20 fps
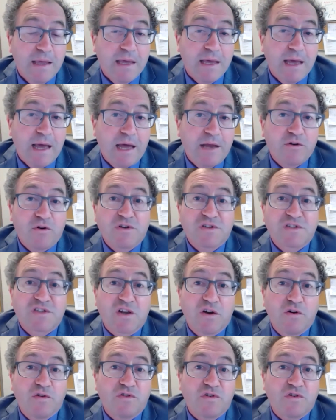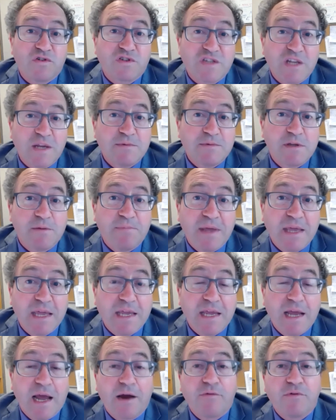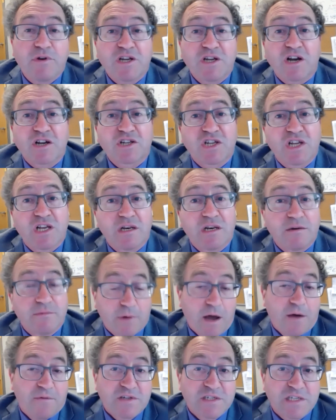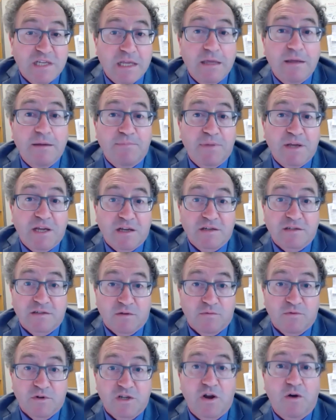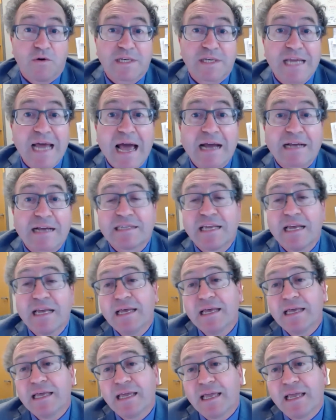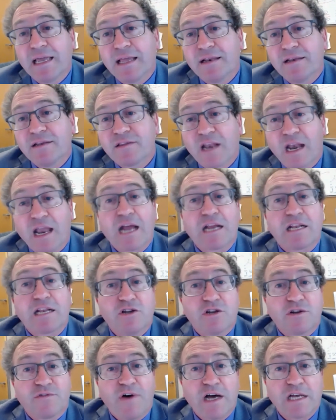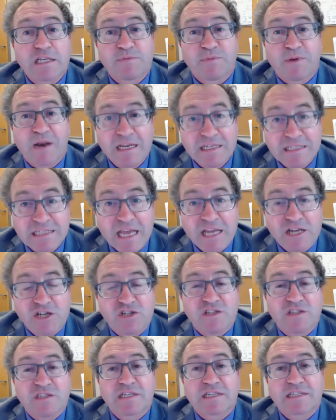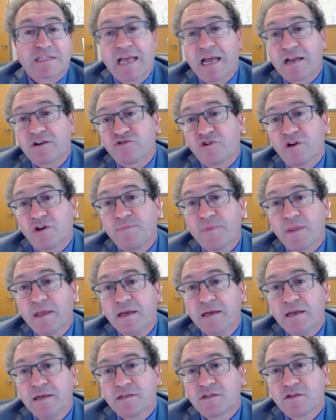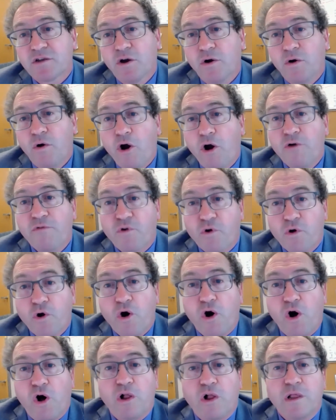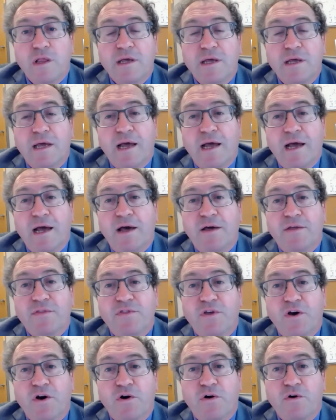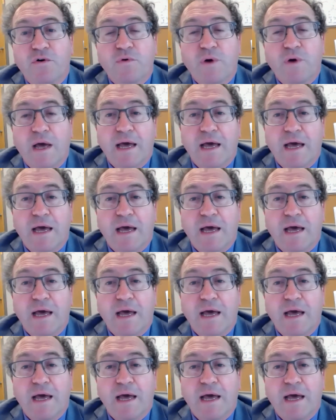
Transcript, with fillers: And also, there seemed to be a reduction, obviously, because there were no attacks, in the likelihood of hospitalizations, etc. So overall, though